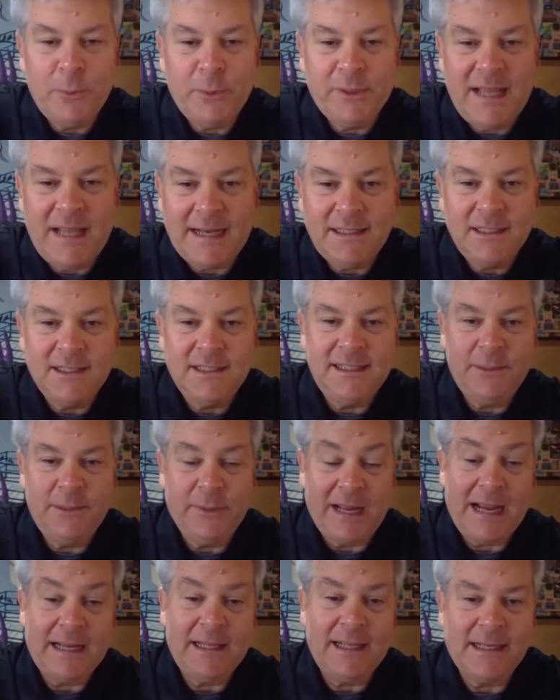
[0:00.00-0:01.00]
would like to see what
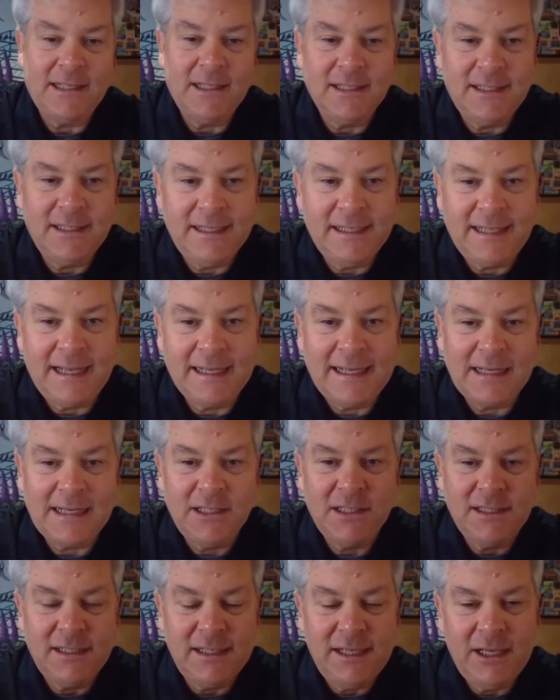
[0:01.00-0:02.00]
I'd like to see is I'd like to
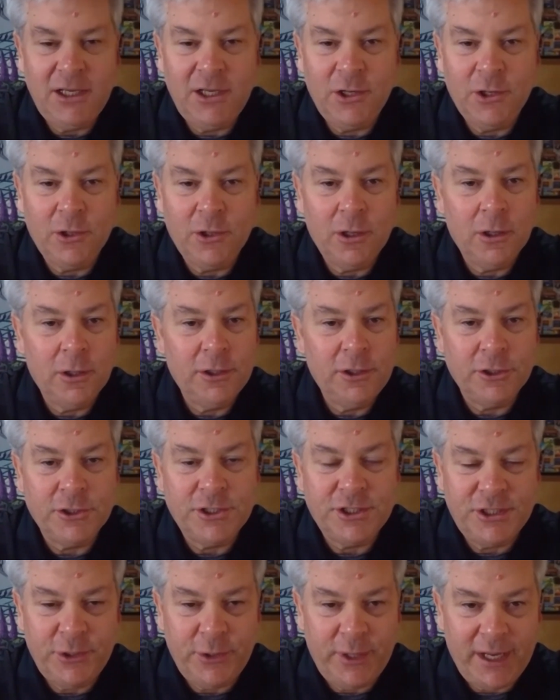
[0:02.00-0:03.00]
see your
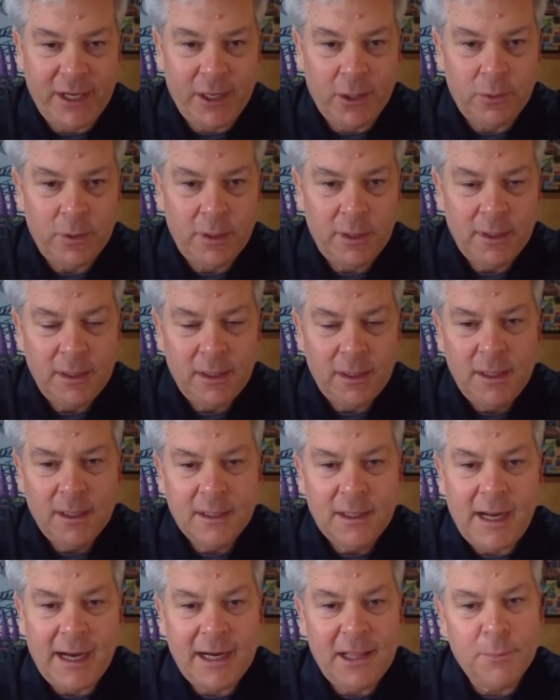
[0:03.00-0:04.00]
studio.
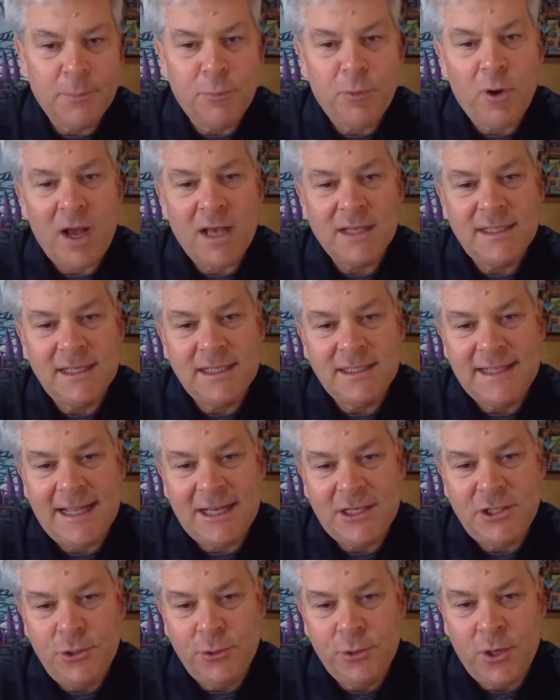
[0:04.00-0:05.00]
Kind of the process
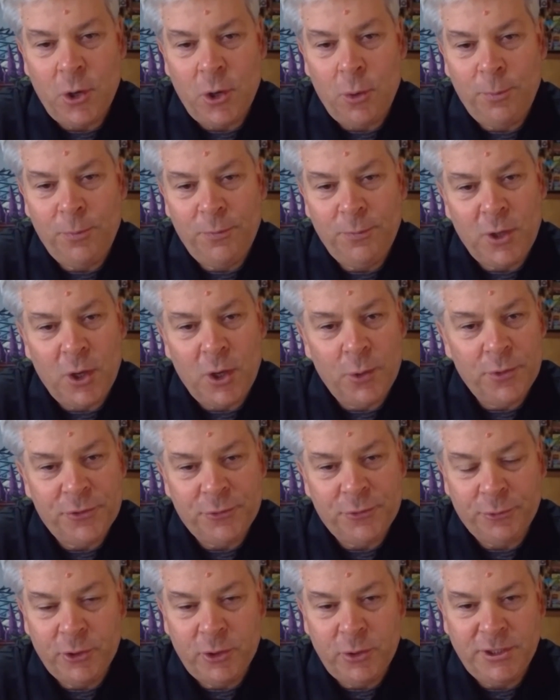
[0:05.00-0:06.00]
that you go
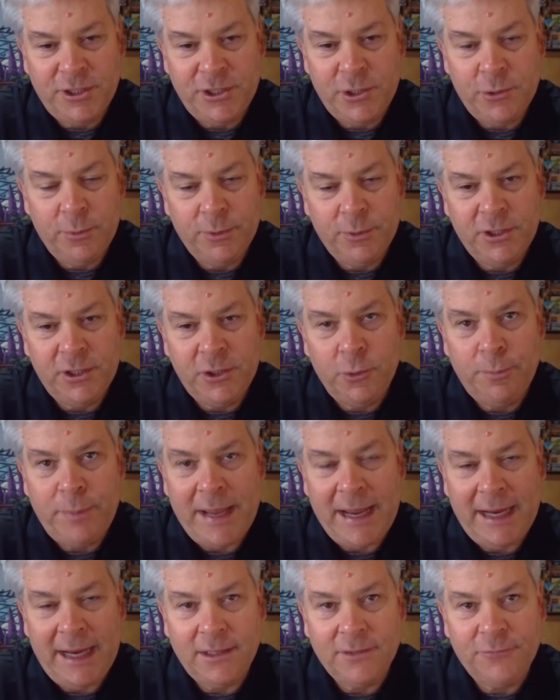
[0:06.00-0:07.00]
through. Do you
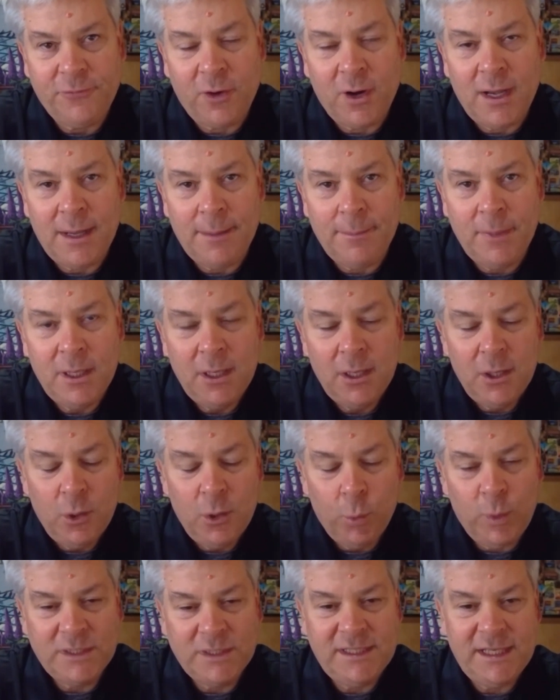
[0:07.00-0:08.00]
paint from
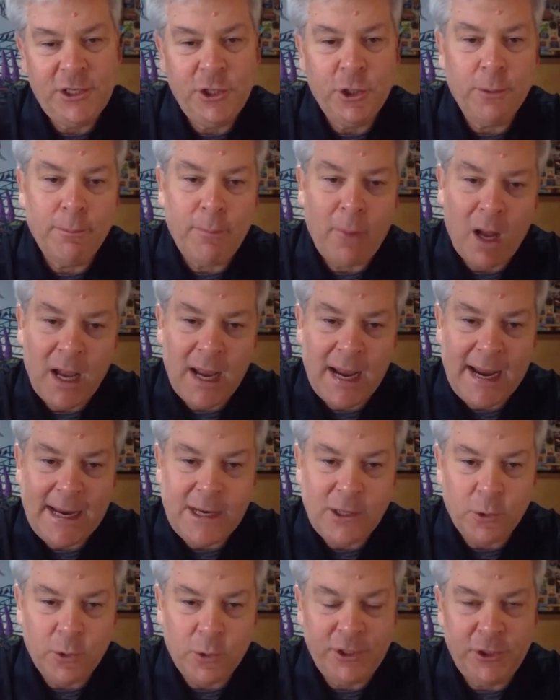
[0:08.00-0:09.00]
what's in your mind,
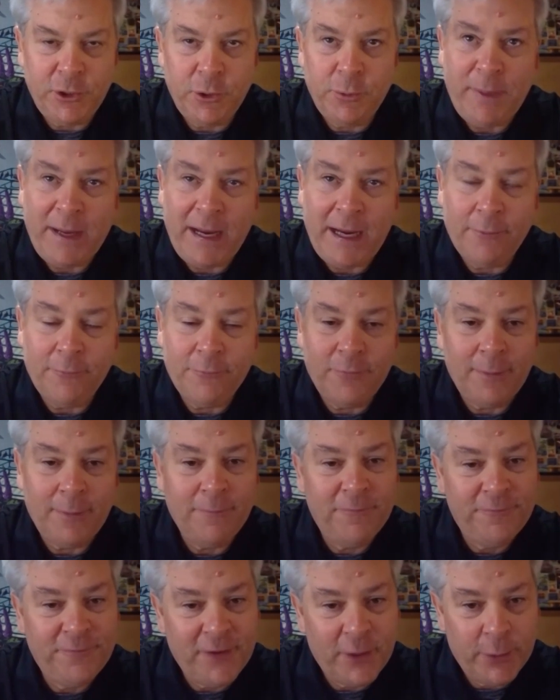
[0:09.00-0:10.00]
or do you paint
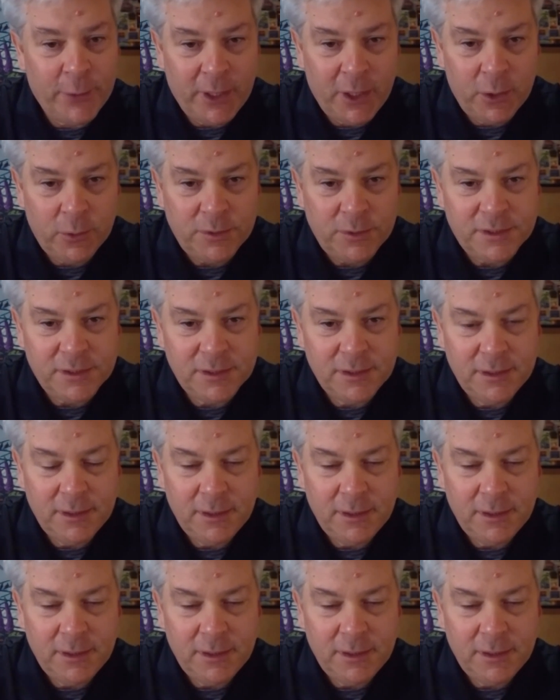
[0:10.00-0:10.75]
from photos?